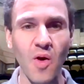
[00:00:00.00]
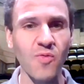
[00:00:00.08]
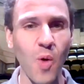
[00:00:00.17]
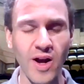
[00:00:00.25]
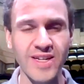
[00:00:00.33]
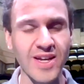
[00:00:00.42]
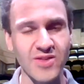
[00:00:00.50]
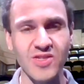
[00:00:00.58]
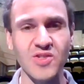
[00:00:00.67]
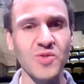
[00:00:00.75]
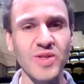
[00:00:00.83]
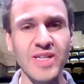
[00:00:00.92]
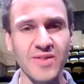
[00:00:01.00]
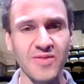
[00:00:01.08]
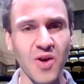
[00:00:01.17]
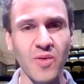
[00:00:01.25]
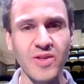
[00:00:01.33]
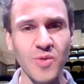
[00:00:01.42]
walking down the street, of
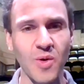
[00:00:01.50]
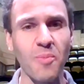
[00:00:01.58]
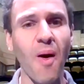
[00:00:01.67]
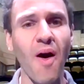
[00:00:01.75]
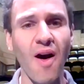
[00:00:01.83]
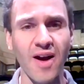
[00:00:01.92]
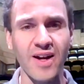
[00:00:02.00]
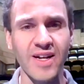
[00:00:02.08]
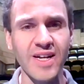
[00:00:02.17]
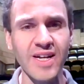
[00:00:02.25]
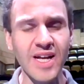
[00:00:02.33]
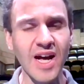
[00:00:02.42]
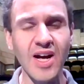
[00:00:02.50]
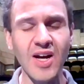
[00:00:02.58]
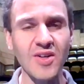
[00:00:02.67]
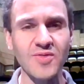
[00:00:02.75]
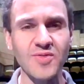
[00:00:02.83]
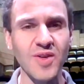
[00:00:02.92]
going to a park,
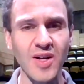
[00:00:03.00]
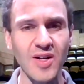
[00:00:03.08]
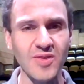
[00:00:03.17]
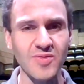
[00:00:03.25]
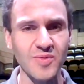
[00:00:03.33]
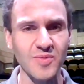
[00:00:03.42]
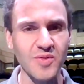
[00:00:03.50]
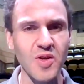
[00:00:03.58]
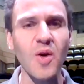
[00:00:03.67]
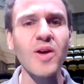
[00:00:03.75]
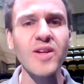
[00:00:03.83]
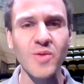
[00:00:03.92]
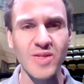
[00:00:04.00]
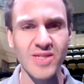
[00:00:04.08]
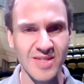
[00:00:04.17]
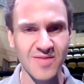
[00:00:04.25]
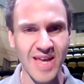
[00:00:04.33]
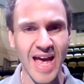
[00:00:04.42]
of going to a
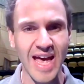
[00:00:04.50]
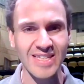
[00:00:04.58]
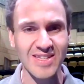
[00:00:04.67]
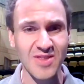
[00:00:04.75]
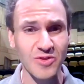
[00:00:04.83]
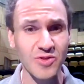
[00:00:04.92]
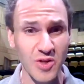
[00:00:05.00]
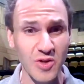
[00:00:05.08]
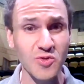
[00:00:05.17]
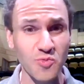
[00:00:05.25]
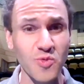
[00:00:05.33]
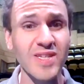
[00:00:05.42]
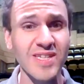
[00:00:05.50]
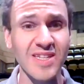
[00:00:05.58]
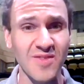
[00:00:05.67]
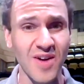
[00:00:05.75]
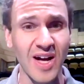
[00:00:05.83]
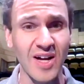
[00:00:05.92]
CVS, there's risk
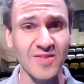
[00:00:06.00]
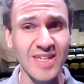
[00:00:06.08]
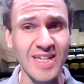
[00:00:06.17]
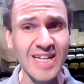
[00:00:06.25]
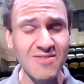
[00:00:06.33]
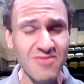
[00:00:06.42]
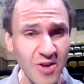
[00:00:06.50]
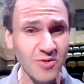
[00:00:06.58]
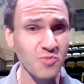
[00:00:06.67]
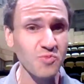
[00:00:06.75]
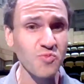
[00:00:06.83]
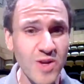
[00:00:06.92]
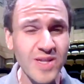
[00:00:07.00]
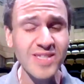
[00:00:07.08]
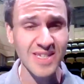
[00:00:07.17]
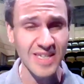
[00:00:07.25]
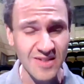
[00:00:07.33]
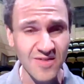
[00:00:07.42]
involved. There's
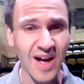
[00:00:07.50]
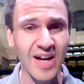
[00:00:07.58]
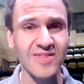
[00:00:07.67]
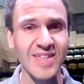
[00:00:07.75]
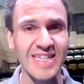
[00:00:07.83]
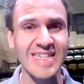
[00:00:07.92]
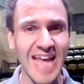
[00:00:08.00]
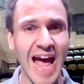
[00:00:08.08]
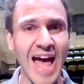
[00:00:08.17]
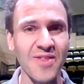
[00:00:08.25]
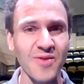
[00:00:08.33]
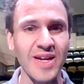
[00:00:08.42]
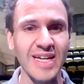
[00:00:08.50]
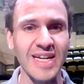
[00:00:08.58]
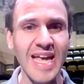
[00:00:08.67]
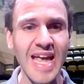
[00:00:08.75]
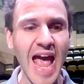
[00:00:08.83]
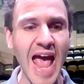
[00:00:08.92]
risk involved in gathering,
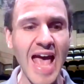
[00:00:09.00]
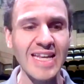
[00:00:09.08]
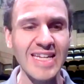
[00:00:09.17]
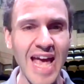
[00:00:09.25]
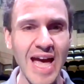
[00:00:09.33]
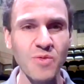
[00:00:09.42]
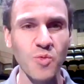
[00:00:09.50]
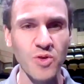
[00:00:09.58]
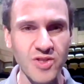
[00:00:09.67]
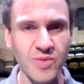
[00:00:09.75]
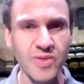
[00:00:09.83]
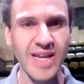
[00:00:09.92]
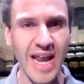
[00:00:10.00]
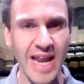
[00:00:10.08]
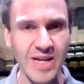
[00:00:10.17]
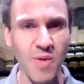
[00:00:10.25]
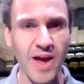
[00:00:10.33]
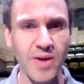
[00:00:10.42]
and yet we're doing it
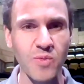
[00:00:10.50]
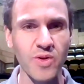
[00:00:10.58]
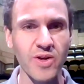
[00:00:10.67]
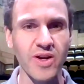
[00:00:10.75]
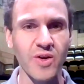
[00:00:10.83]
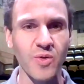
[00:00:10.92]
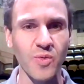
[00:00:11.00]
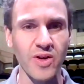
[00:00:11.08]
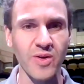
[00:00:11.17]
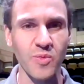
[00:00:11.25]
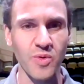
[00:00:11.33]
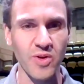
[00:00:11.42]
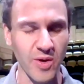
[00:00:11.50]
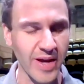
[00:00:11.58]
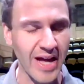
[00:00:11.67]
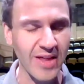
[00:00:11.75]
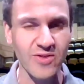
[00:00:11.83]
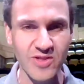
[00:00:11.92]
anyway. We're going
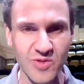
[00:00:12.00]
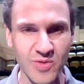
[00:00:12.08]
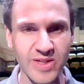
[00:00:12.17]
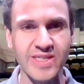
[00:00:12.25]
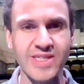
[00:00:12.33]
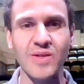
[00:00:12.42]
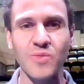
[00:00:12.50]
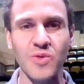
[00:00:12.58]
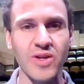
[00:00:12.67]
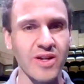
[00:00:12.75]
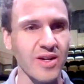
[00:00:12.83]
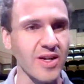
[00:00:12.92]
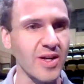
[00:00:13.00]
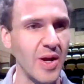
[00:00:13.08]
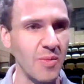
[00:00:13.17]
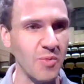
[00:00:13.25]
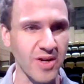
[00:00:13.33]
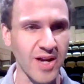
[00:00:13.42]
out in the streets, and we're
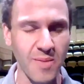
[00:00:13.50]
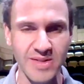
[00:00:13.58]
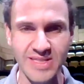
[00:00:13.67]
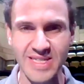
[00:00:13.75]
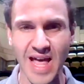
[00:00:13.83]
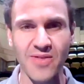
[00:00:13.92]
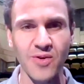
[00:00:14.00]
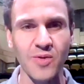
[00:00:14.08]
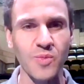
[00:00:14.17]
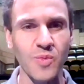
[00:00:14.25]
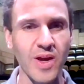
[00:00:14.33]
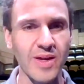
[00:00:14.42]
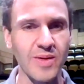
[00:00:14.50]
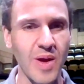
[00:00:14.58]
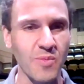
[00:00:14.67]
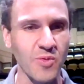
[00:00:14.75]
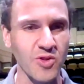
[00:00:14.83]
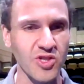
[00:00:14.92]
coming together,
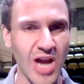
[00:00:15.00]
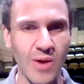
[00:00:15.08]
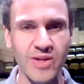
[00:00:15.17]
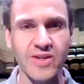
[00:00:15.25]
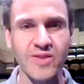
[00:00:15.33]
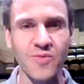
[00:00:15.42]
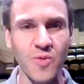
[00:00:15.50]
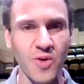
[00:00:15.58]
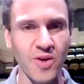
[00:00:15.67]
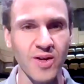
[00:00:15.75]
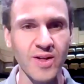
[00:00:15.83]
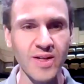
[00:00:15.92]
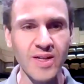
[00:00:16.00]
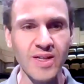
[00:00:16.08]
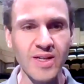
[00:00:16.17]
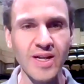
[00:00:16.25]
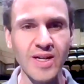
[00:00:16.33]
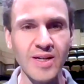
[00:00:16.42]
and we're shouting for
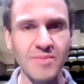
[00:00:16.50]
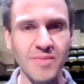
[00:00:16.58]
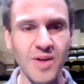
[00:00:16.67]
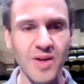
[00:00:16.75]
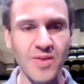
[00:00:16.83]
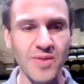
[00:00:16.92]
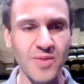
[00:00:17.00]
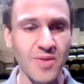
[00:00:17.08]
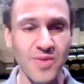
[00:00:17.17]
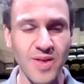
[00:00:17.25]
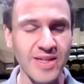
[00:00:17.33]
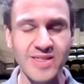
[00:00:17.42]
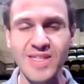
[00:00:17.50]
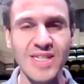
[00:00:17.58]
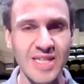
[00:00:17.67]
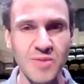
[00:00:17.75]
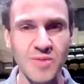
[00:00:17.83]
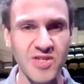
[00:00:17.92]
the things that need to be